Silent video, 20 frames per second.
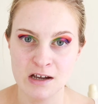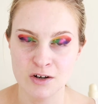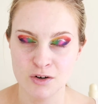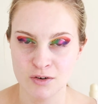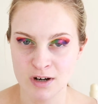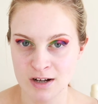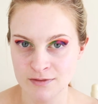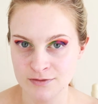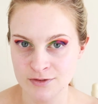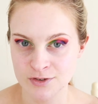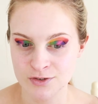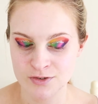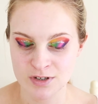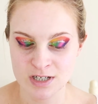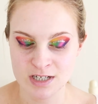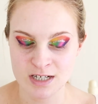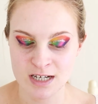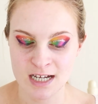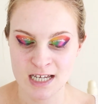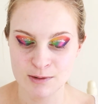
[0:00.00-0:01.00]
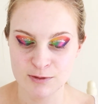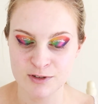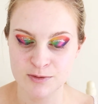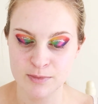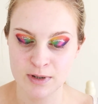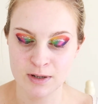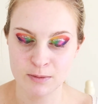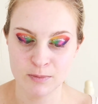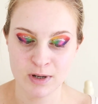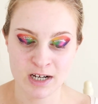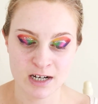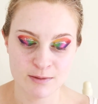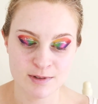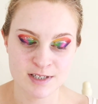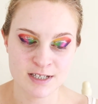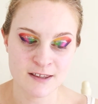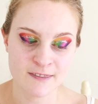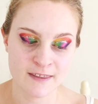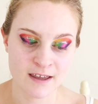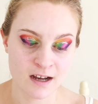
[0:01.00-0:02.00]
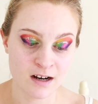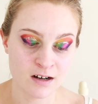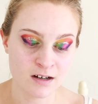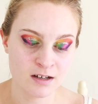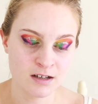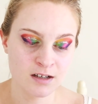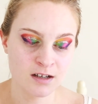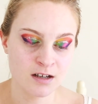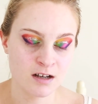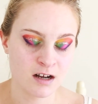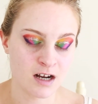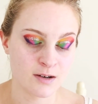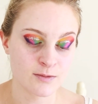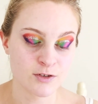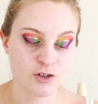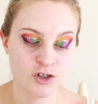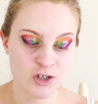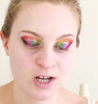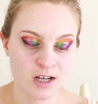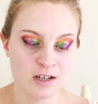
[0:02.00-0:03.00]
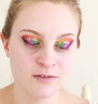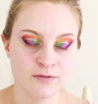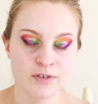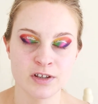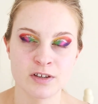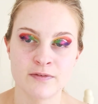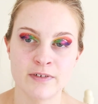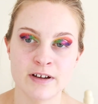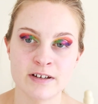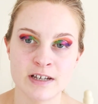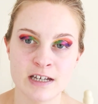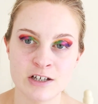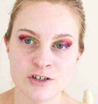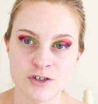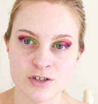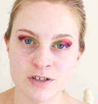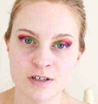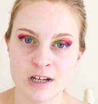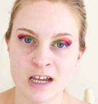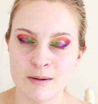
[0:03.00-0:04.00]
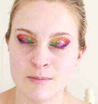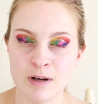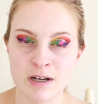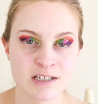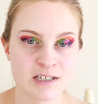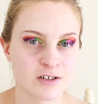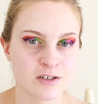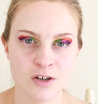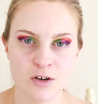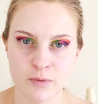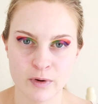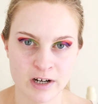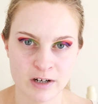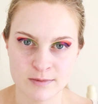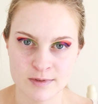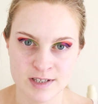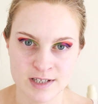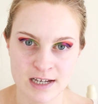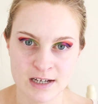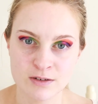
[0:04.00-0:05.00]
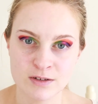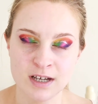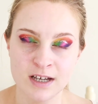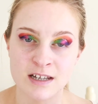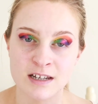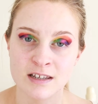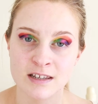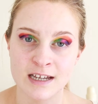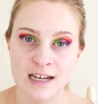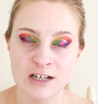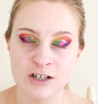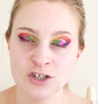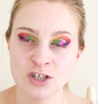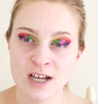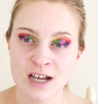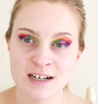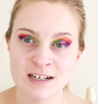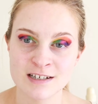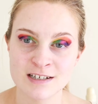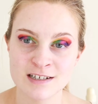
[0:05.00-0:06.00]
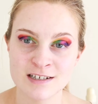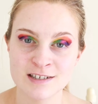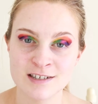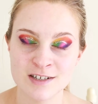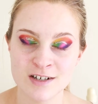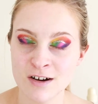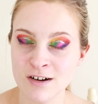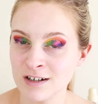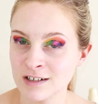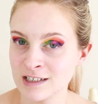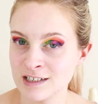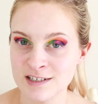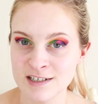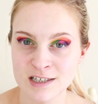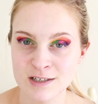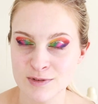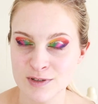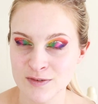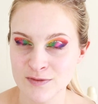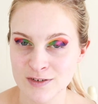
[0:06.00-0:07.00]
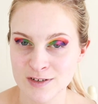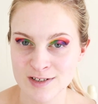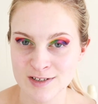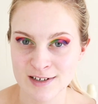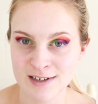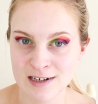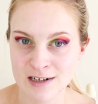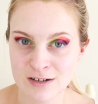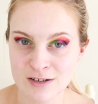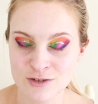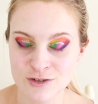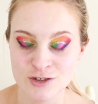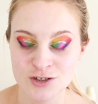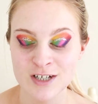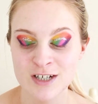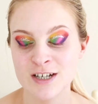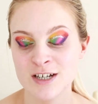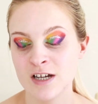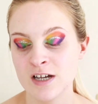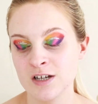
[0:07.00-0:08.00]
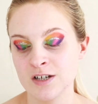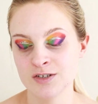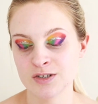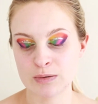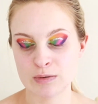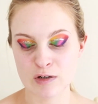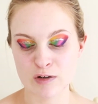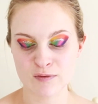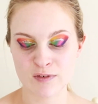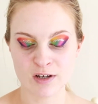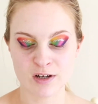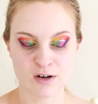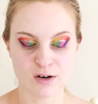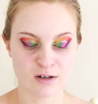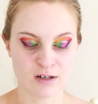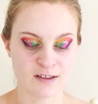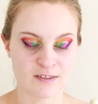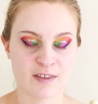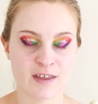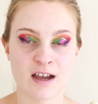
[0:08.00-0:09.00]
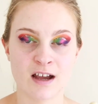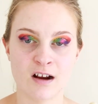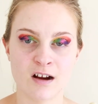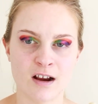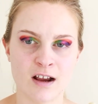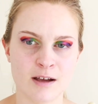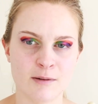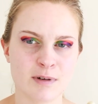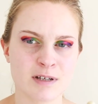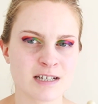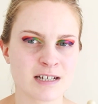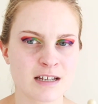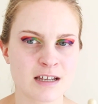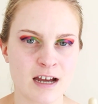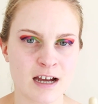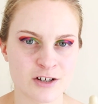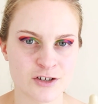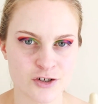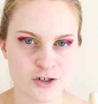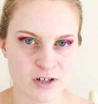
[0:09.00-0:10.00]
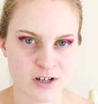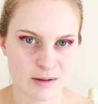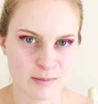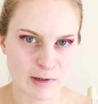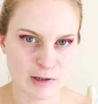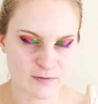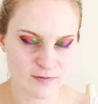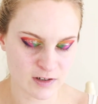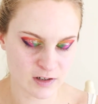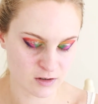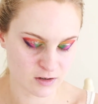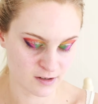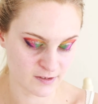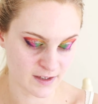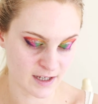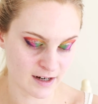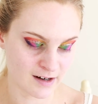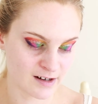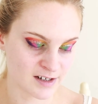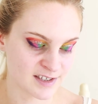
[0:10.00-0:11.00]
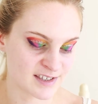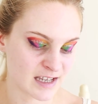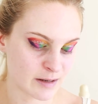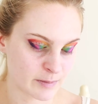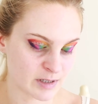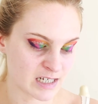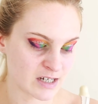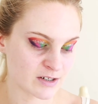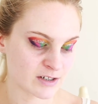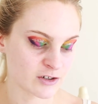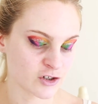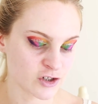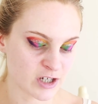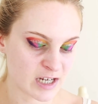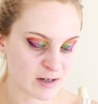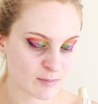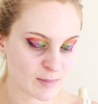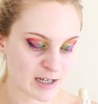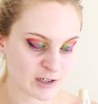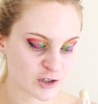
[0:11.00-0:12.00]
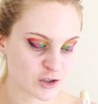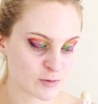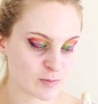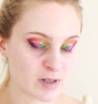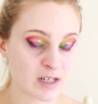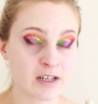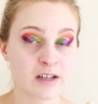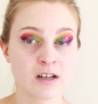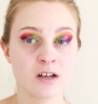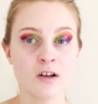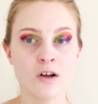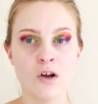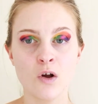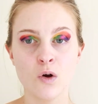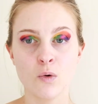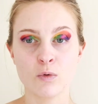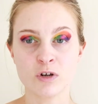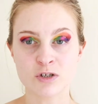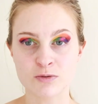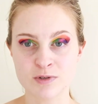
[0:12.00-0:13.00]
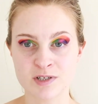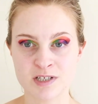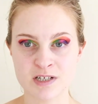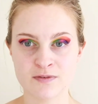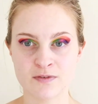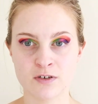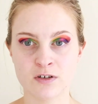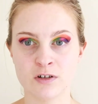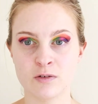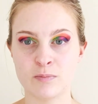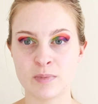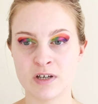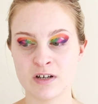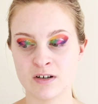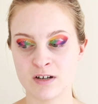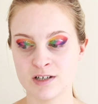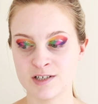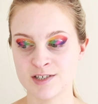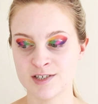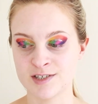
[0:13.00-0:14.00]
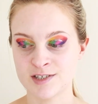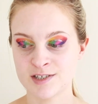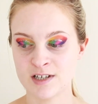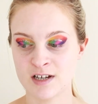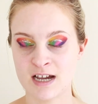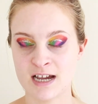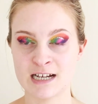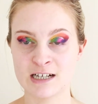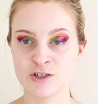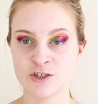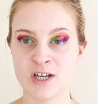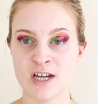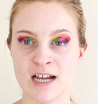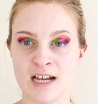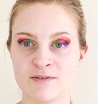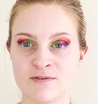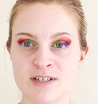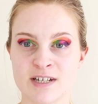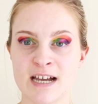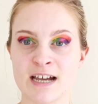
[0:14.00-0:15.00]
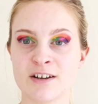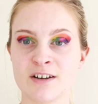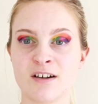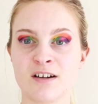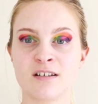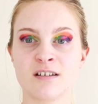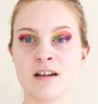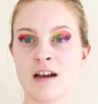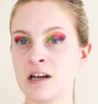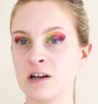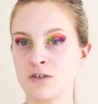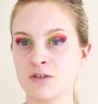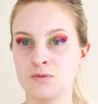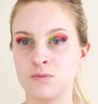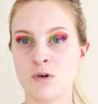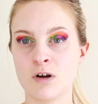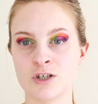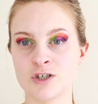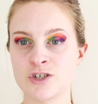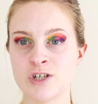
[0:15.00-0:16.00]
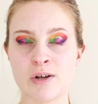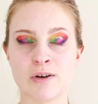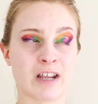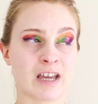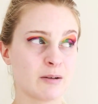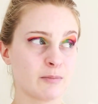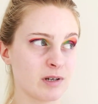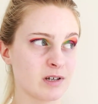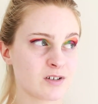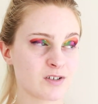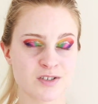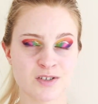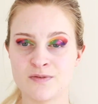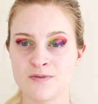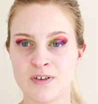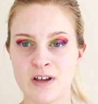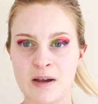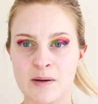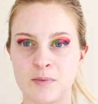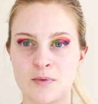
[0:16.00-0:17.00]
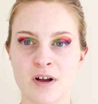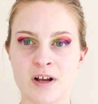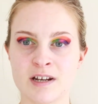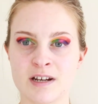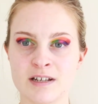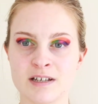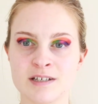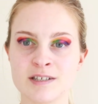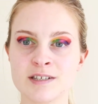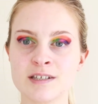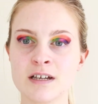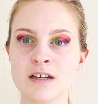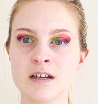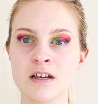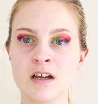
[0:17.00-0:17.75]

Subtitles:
on Grafton Street, and it was when I was in there, I was checking for the foundation and I didn't know when it was out, and they actually had it in stock and they said that was the first day it launched. So a lovely girl in there, I didn't catch her name, but a lovely girl in there sat me down and shade matched me, which was difficult because I actually have tan on. I look washed out now because of how bright it is.